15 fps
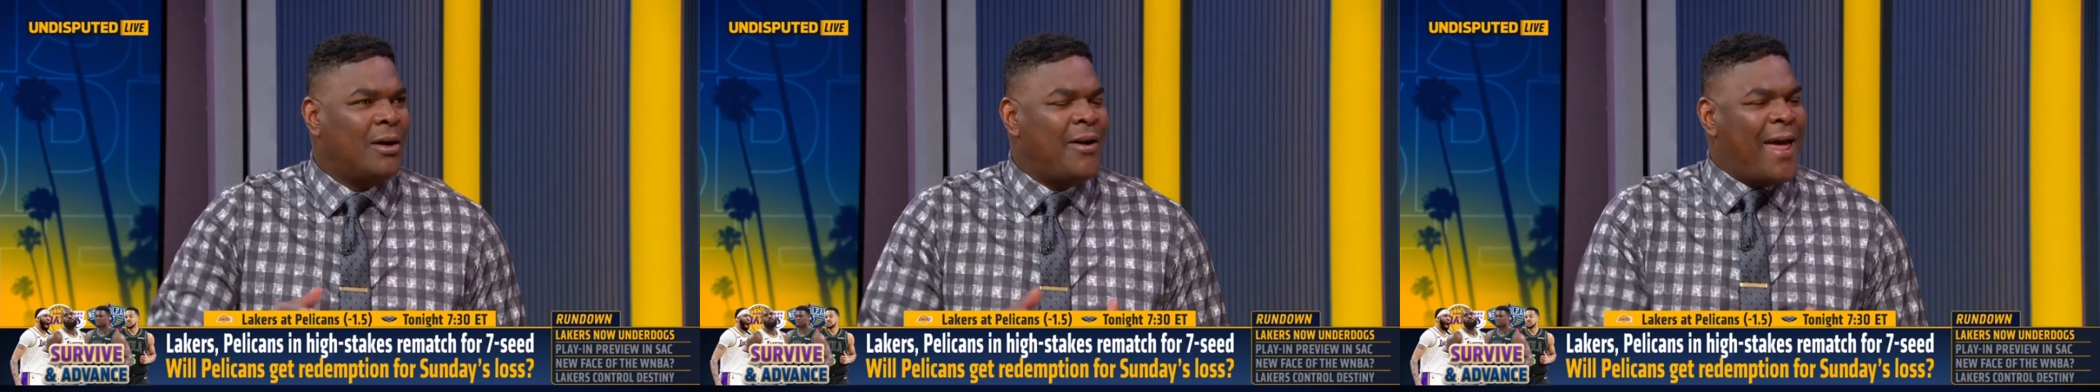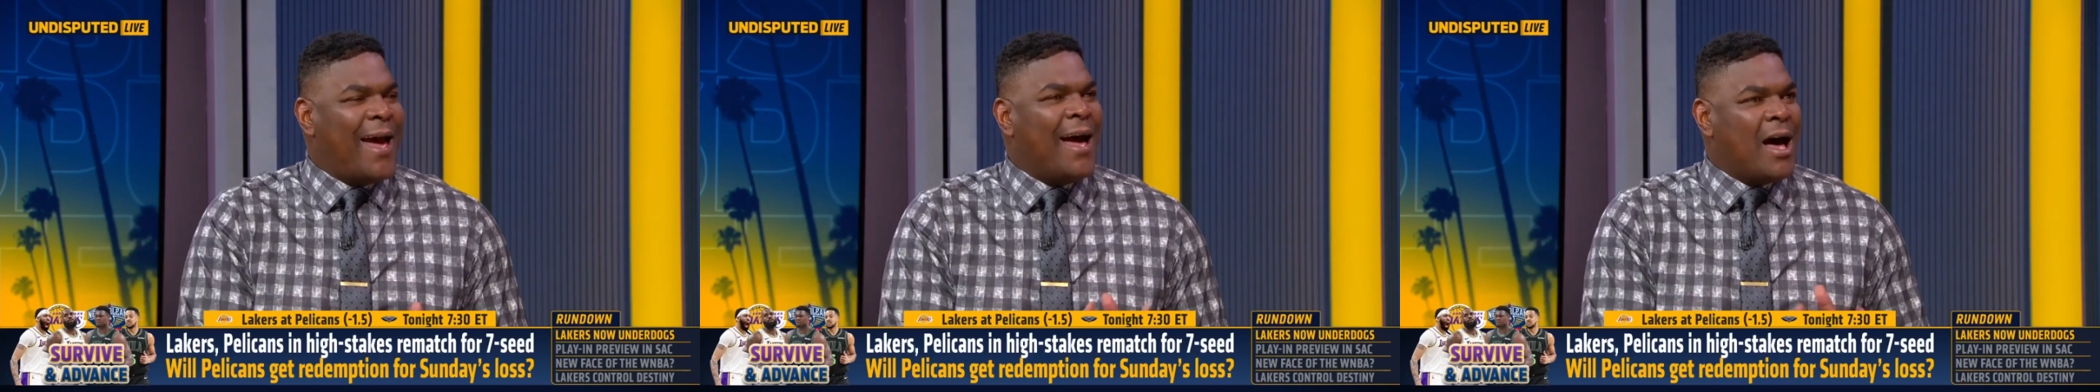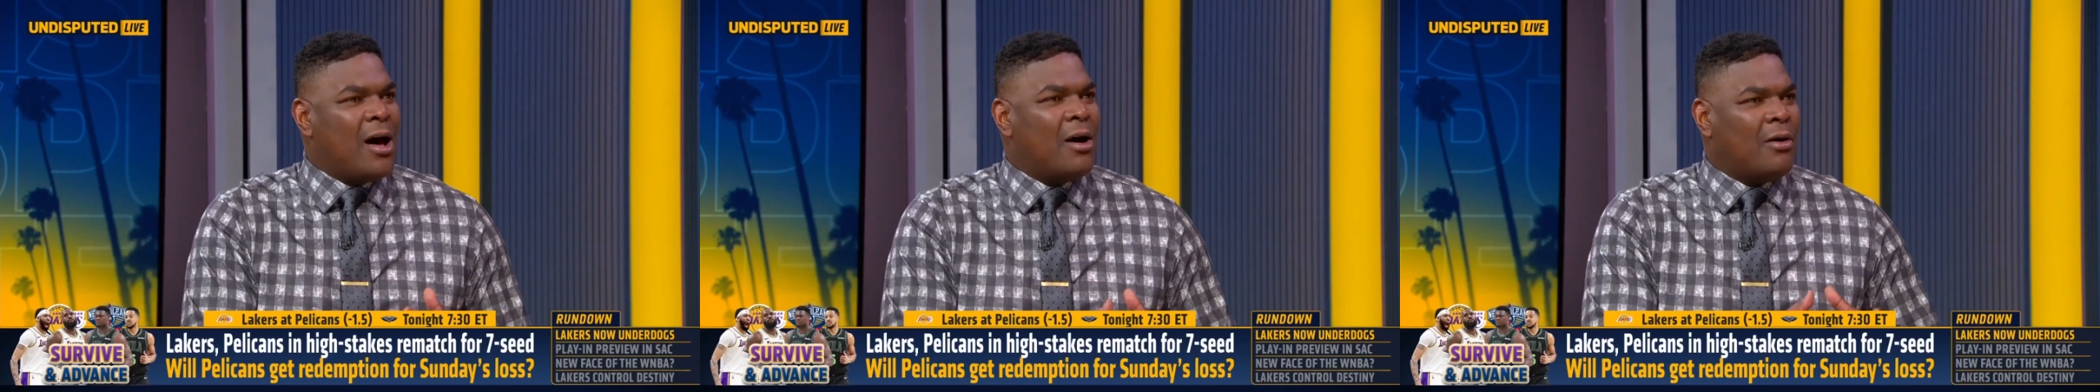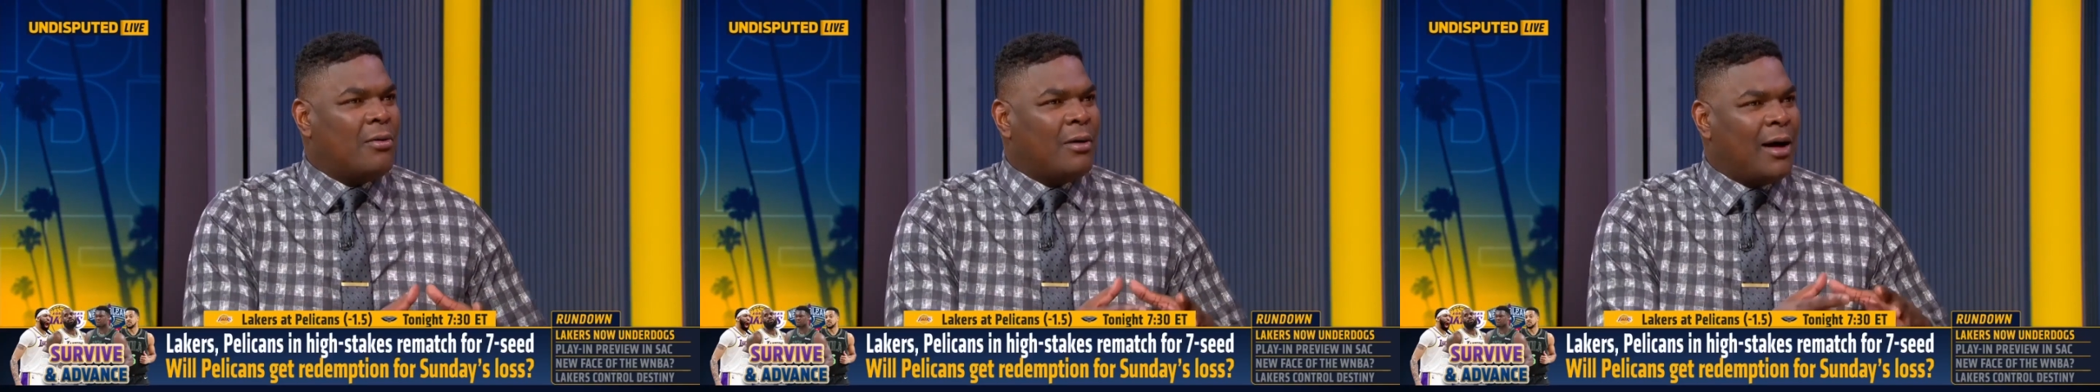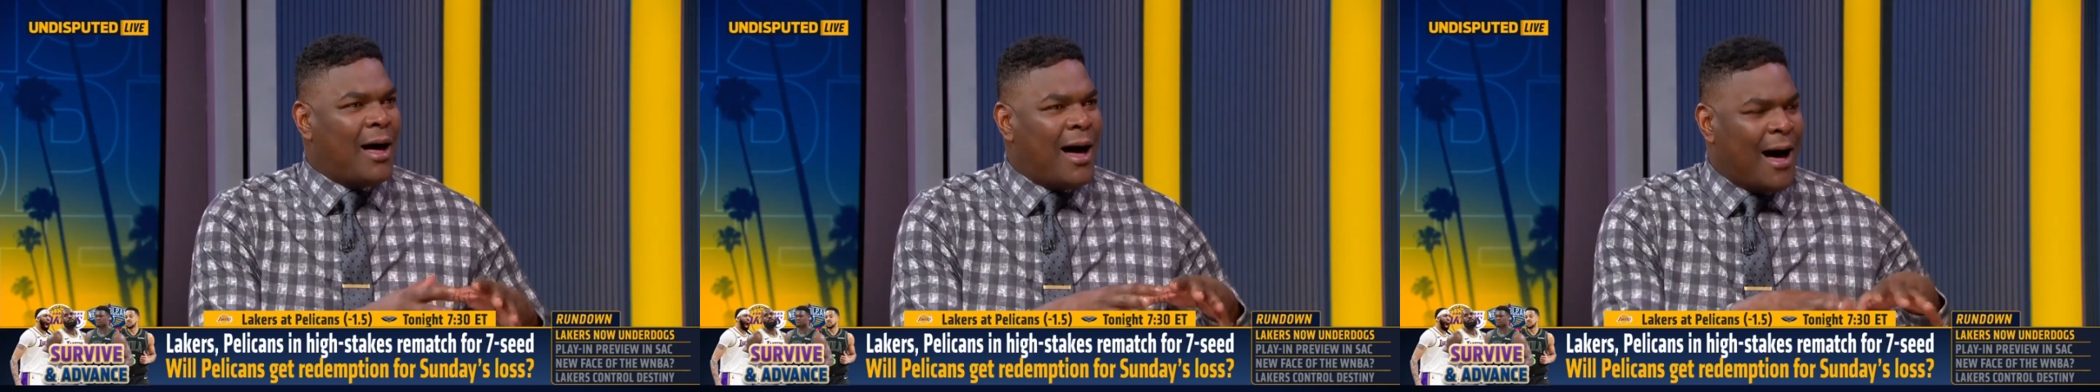
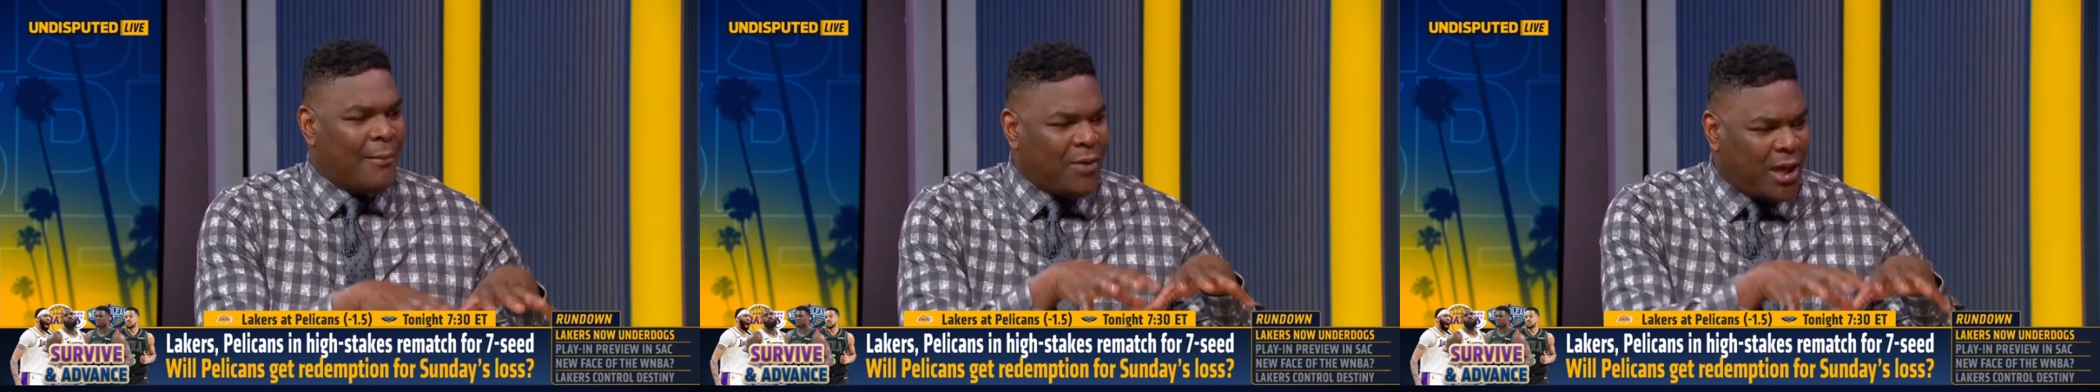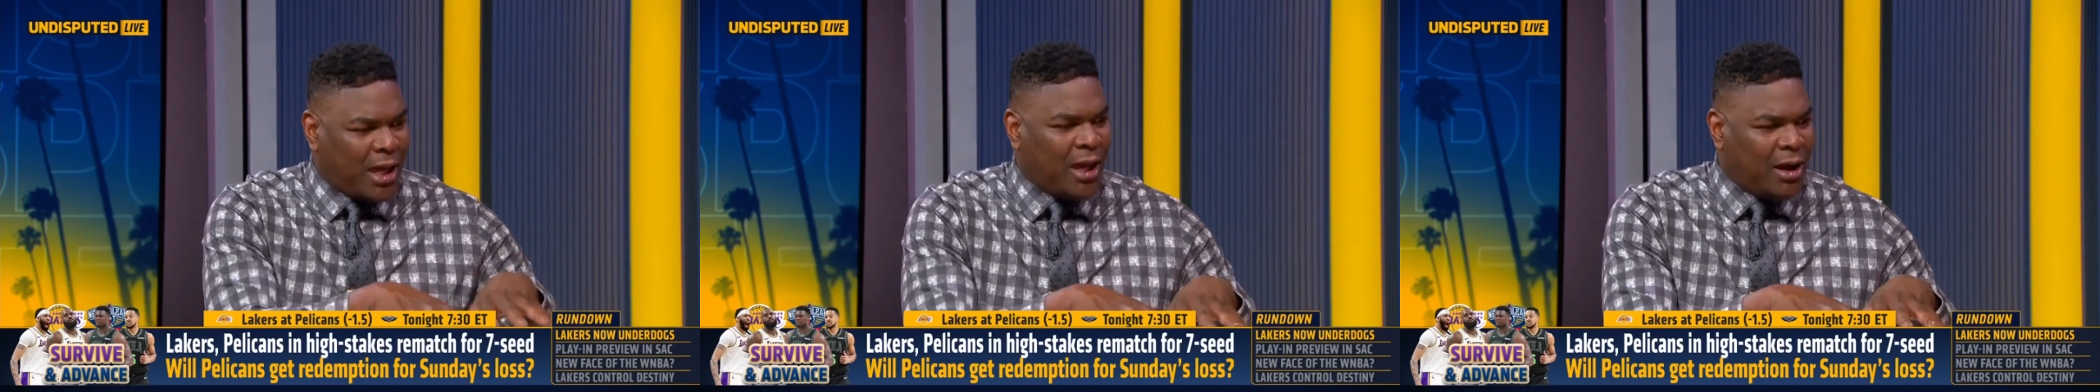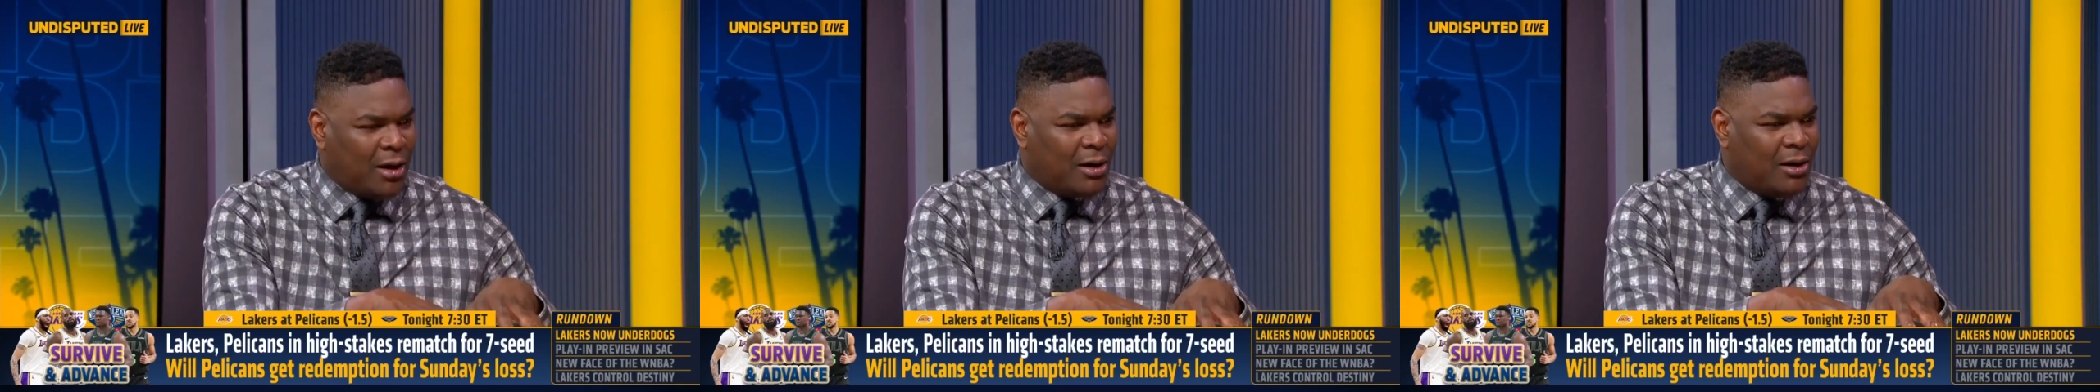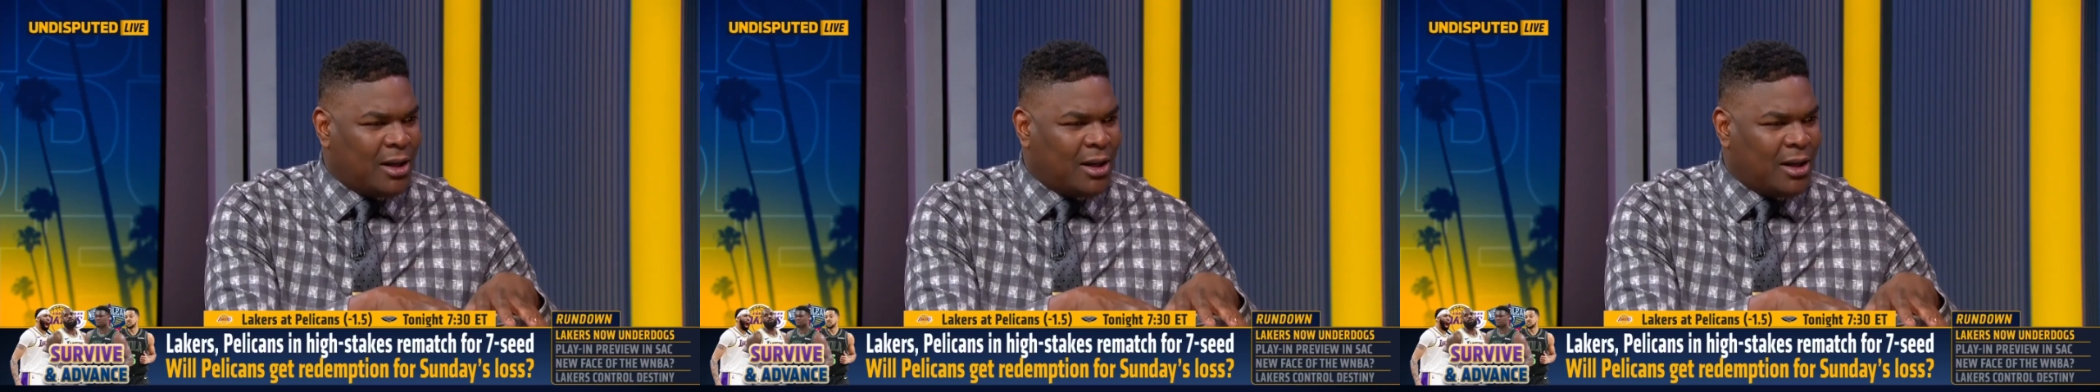Now I'm here.